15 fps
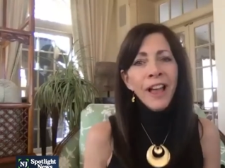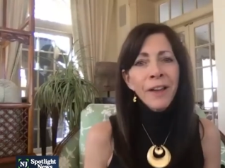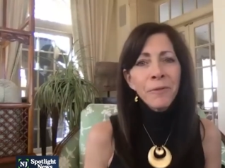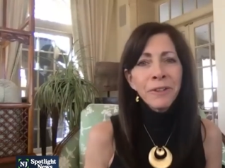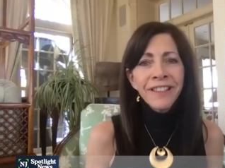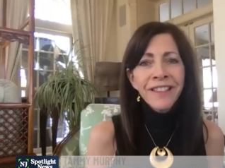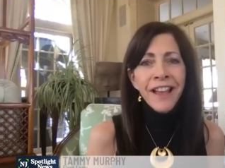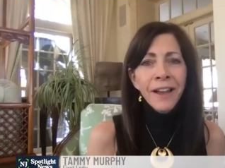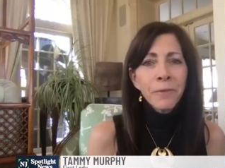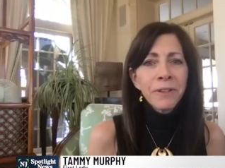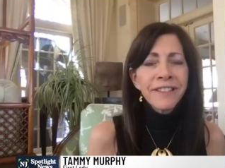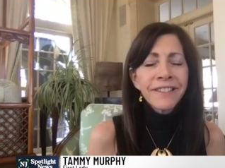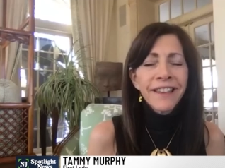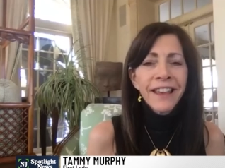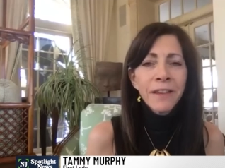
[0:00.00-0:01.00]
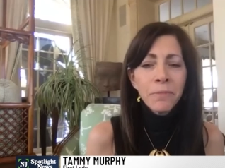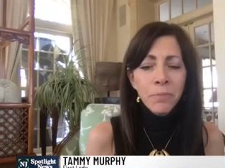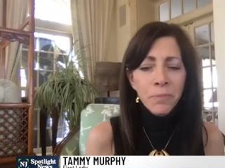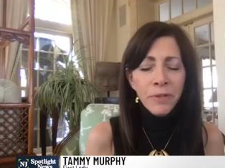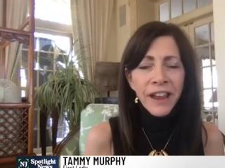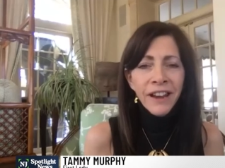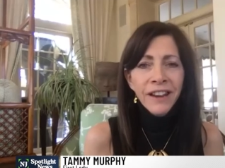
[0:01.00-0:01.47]
I would I would say,
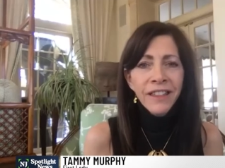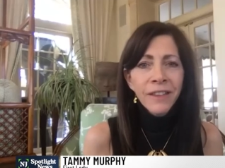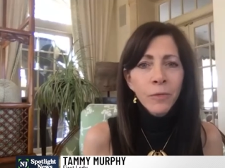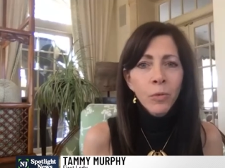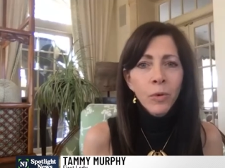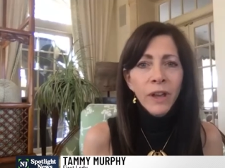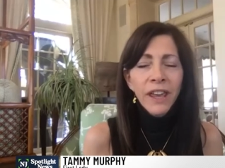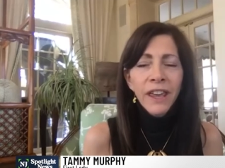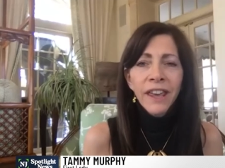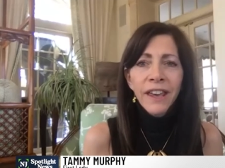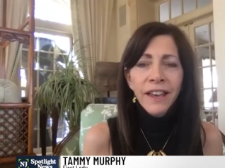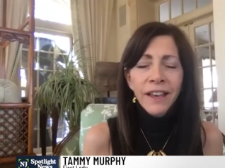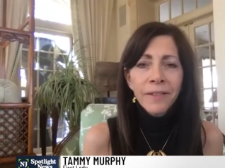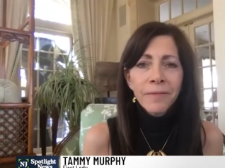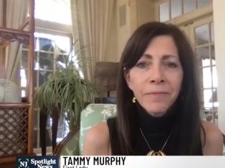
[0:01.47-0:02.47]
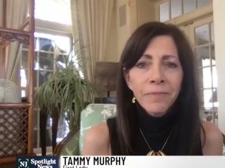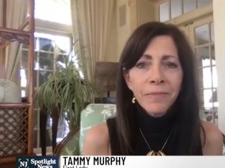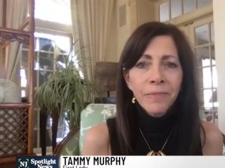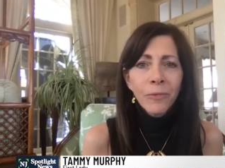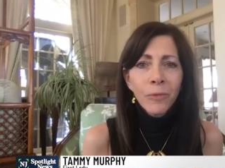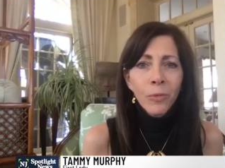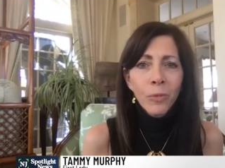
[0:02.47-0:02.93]
Brianna, that we,
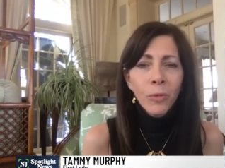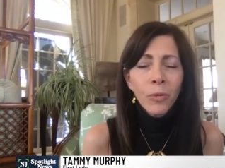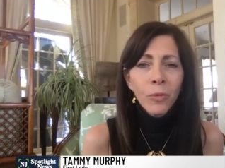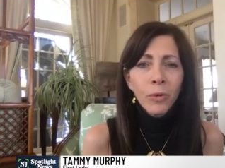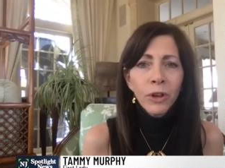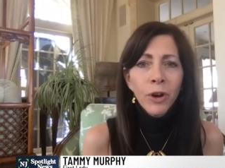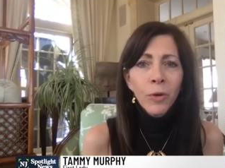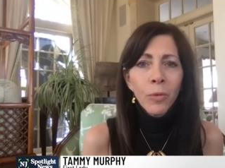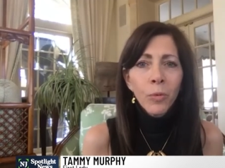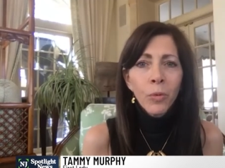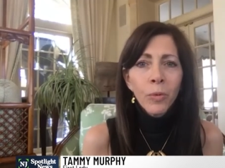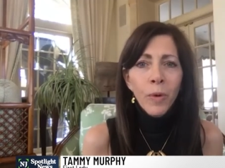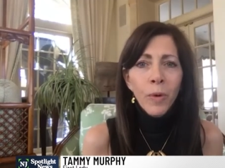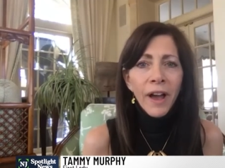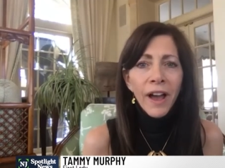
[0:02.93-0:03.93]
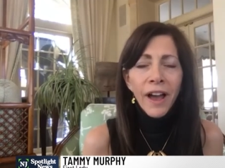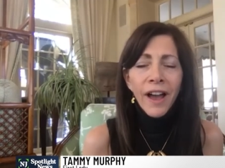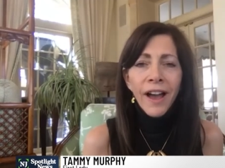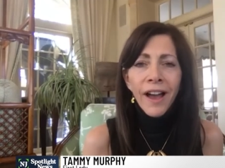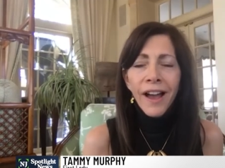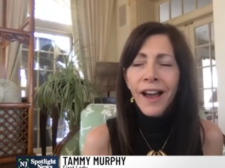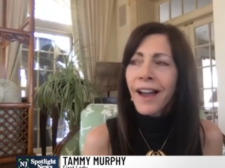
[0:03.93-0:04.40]
um, you know,
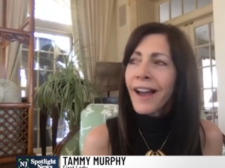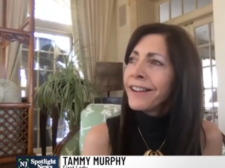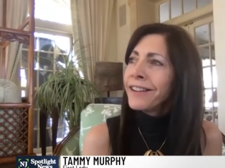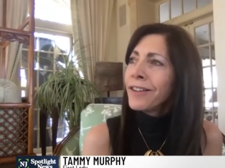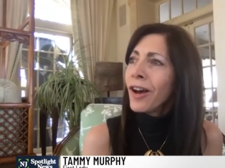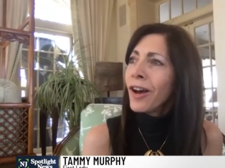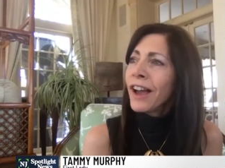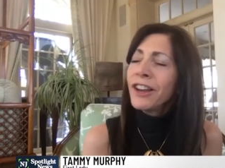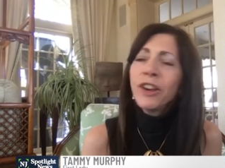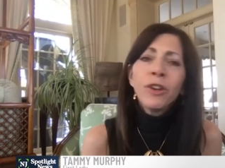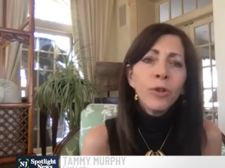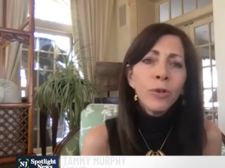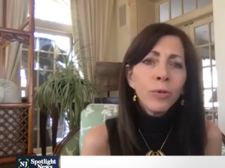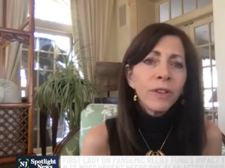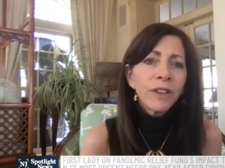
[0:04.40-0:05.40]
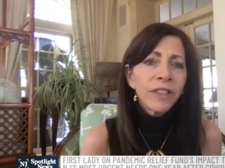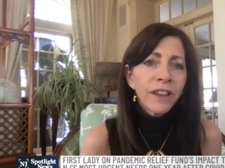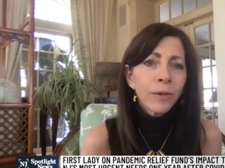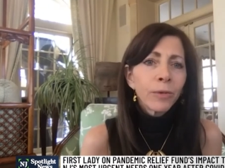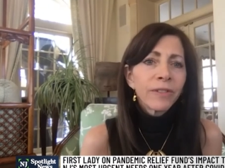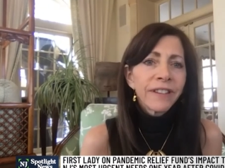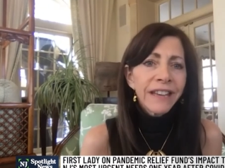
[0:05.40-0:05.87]
I, I knew that
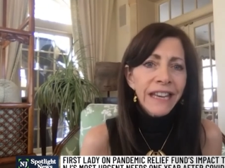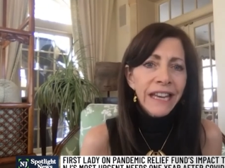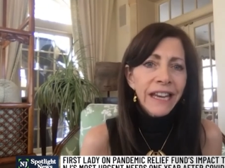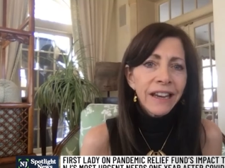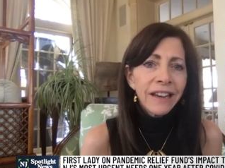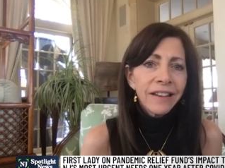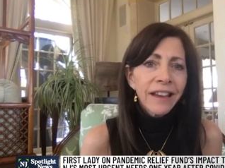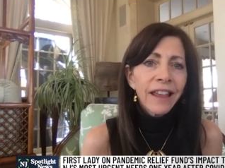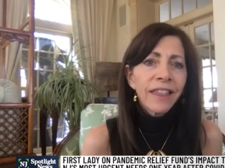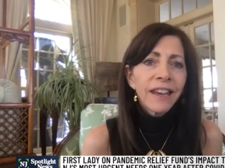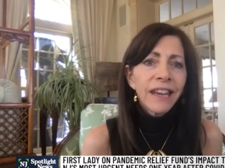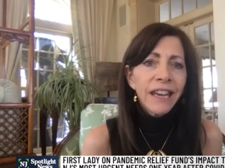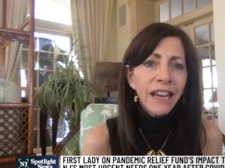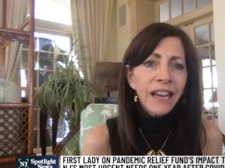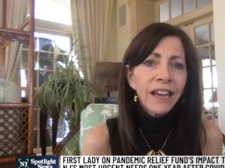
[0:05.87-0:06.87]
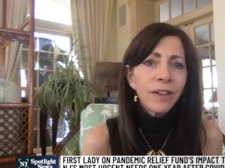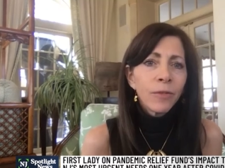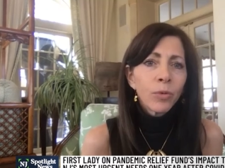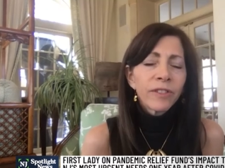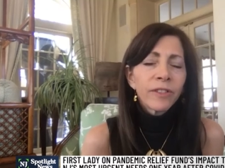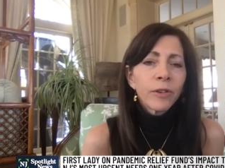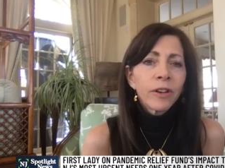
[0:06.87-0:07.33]
there was a need, and the need
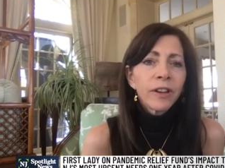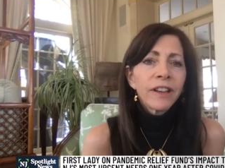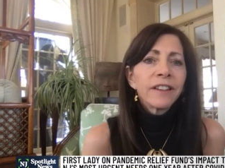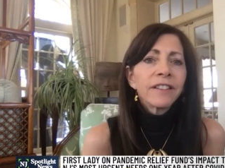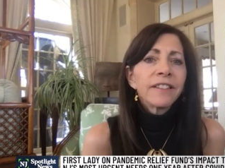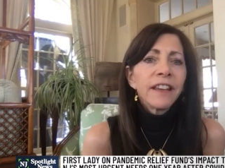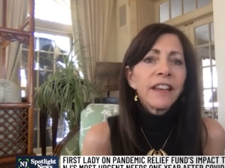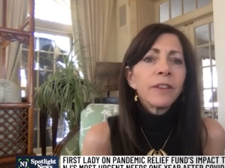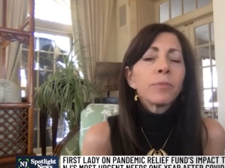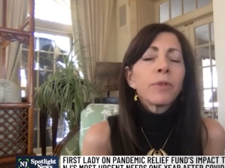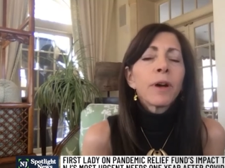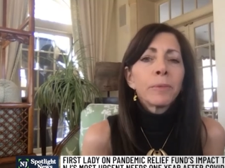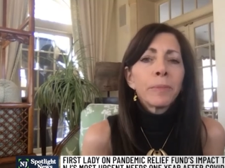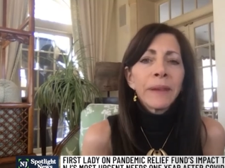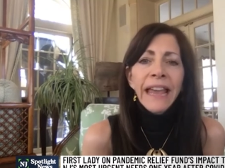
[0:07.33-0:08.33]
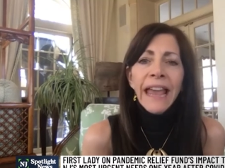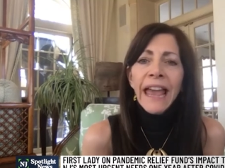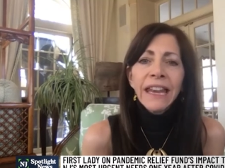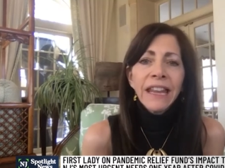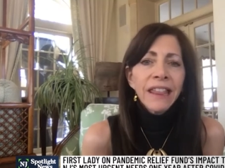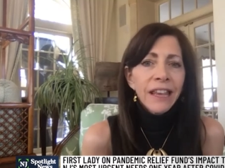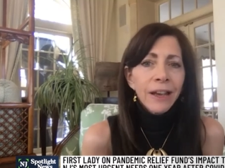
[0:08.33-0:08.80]
was going to exceed probably
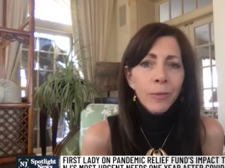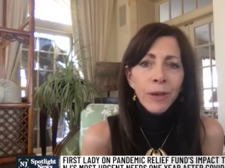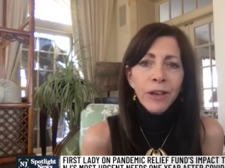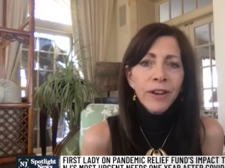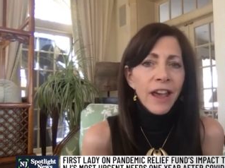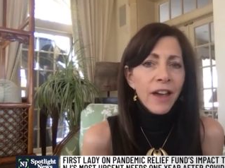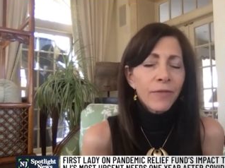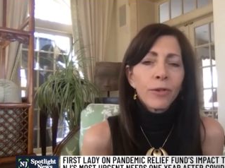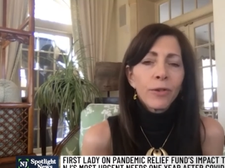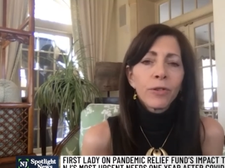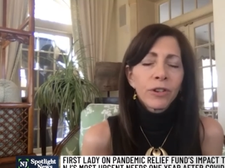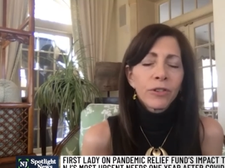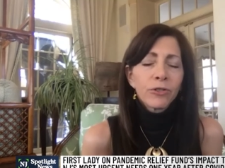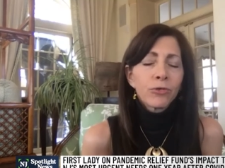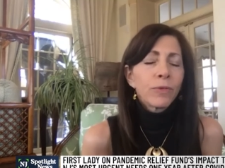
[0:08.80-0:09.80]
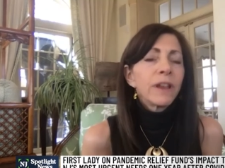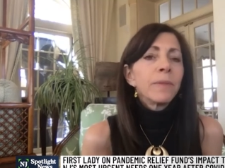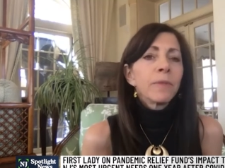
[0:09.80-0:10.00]
anything we could ever dream